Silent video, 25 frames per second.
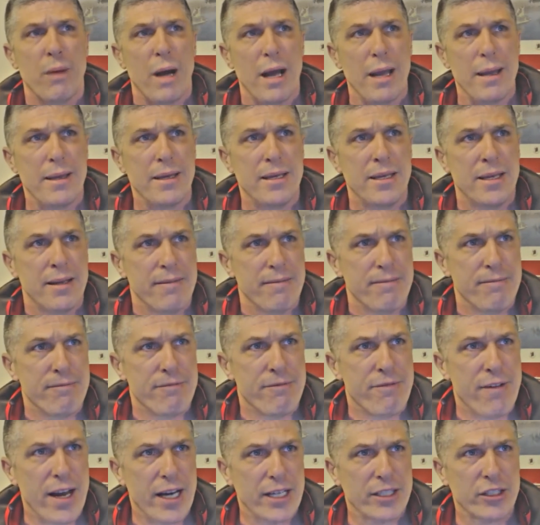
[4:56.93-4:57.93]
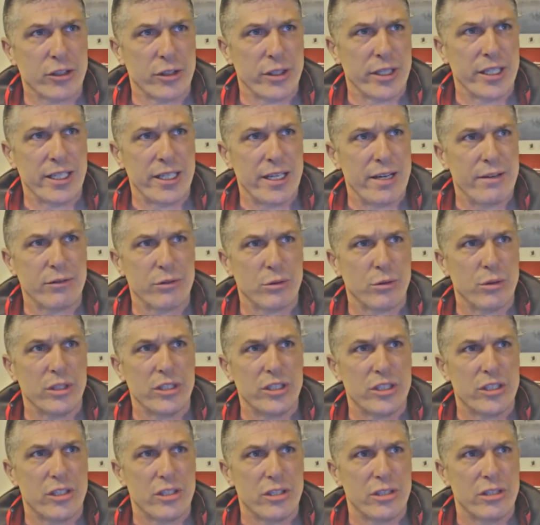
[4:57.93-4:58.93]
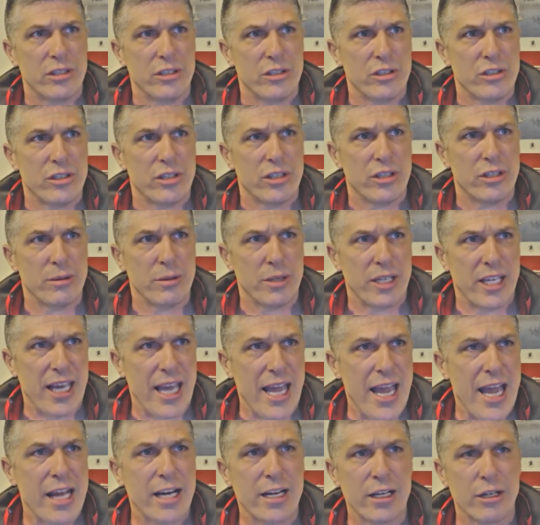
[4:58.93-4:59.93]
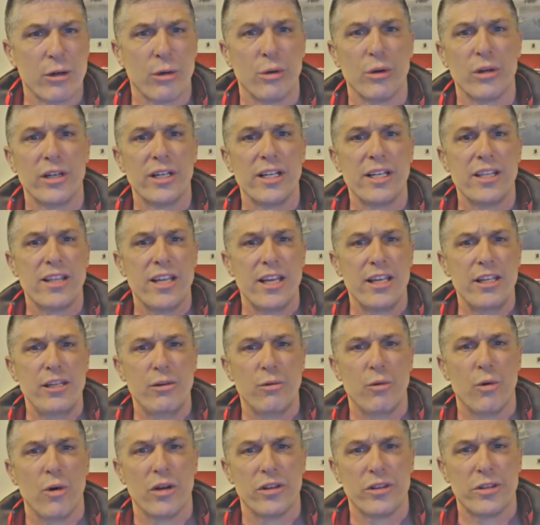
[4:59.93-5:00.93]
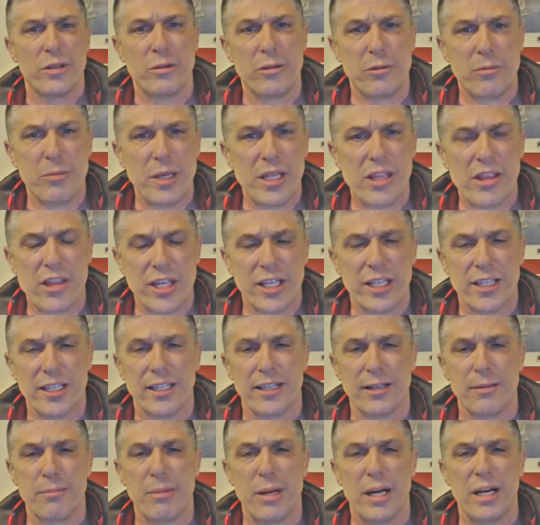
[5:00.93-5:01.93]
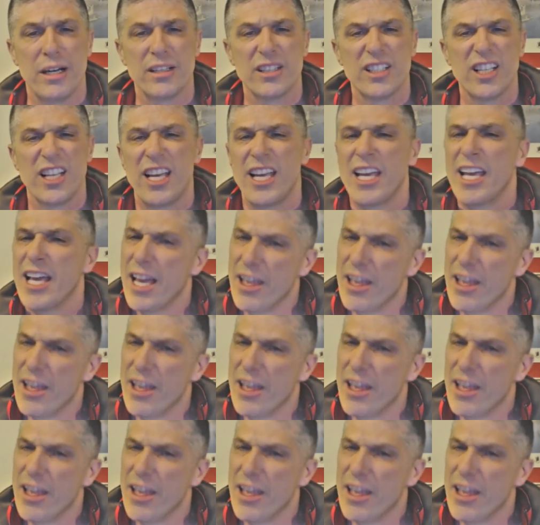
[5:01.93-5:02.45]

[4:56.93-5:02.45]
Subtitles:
by vectoring everyone to the category that you want them to be thinking about,